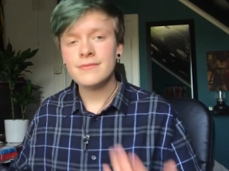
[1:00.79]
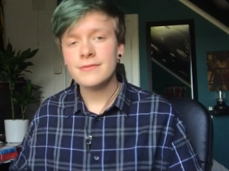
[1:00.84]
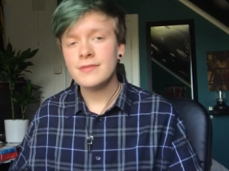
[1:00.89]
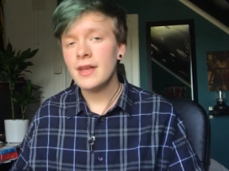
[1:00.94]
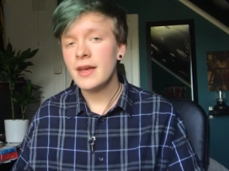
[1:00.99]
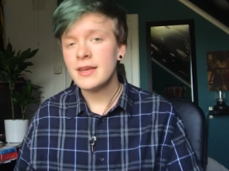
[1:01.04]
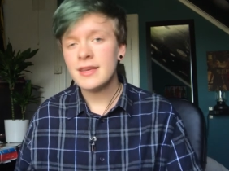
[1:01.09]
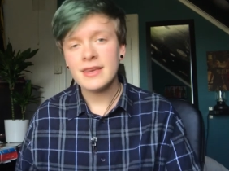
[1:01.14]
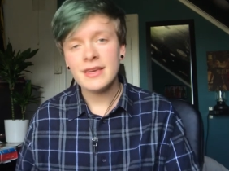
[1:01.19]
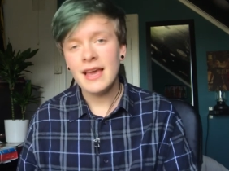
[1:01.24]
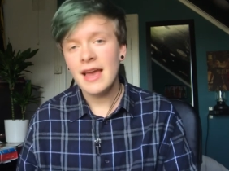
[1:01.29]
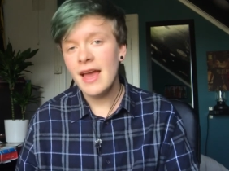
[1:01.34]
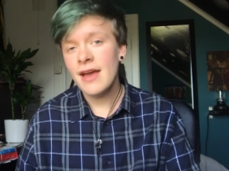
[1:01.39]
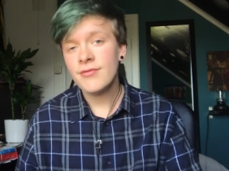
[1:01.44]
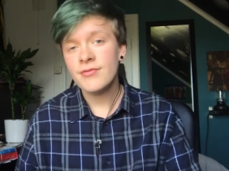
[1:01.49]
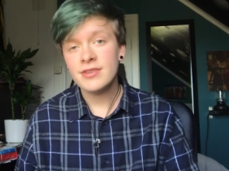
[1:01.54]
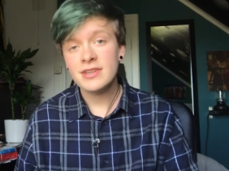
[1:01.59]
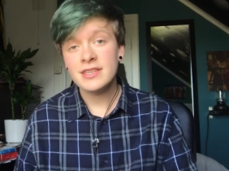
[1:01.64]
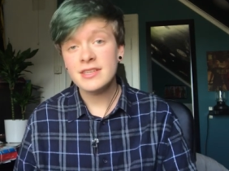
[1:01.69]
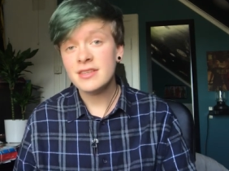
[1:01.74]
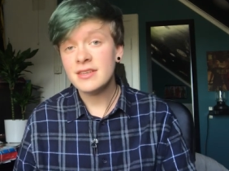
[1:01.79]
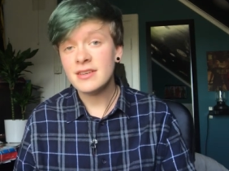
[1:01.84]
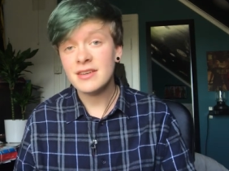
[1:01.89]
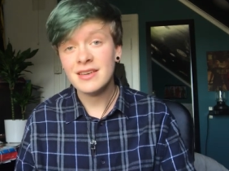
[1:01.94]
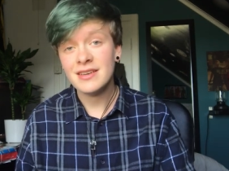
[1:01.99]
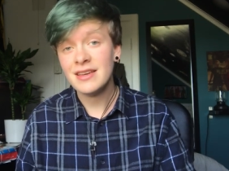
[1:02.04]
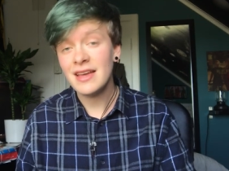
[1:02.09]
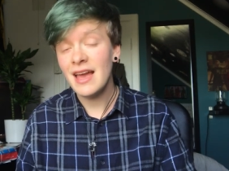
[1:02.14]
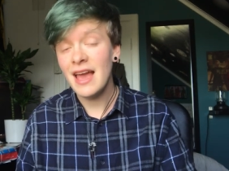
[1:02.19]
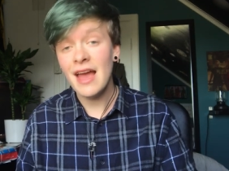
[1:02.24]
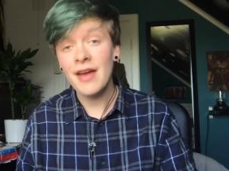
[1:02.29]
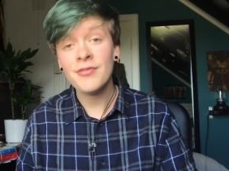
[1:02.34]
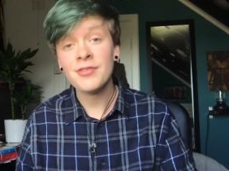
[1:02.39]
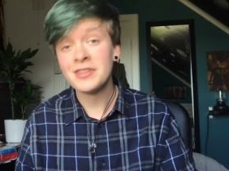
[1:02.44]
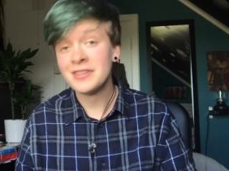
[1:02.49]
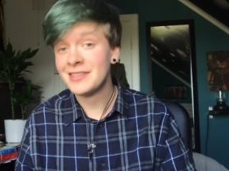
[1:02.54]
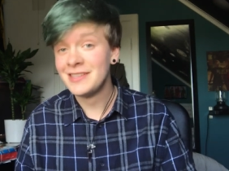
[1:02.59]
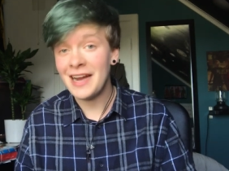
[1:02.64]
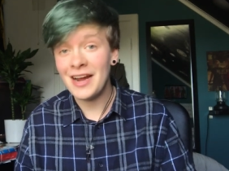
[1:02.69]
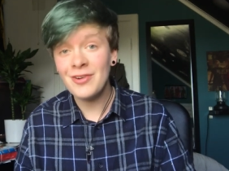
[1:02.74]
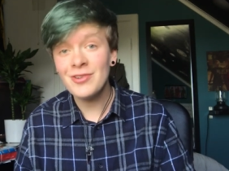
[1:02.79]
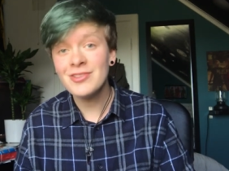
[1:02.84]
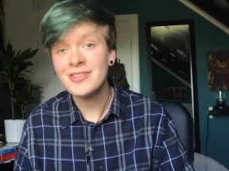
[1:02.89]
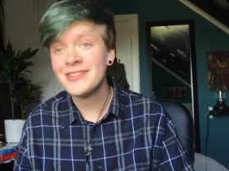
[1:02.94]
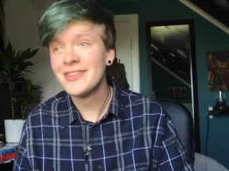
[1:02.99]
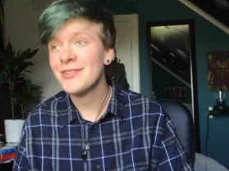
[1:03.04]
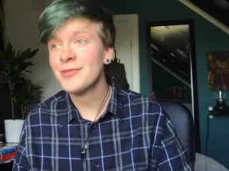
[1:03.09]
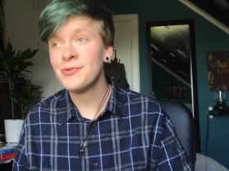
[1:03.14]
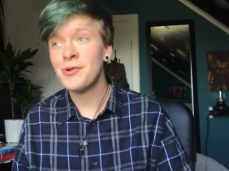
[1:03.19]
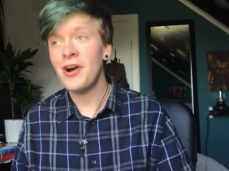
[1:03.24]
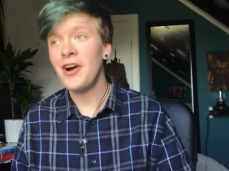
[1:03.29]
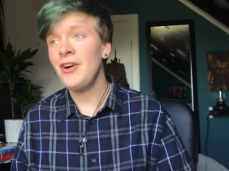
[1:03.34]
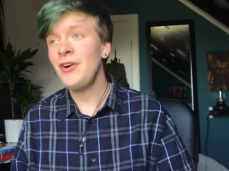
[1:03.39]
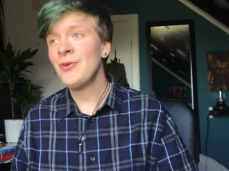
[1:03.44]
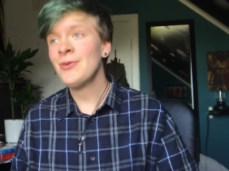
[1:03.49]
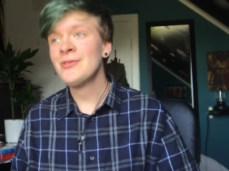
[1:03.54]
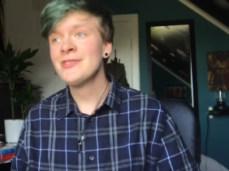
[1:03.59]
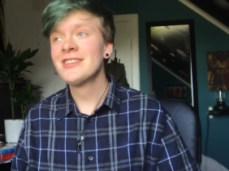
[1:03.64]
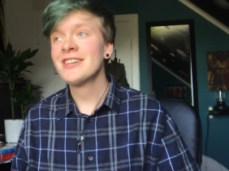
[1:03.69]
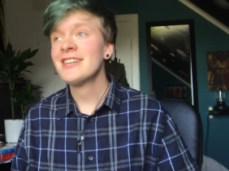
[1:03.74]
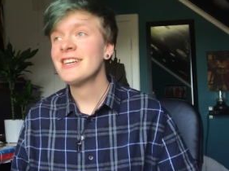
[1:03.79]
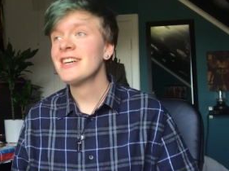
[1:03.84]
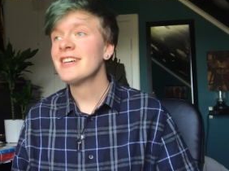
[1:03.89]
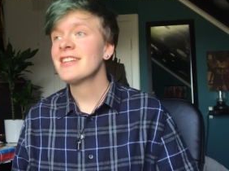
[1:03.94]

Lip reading: like everything else in the world,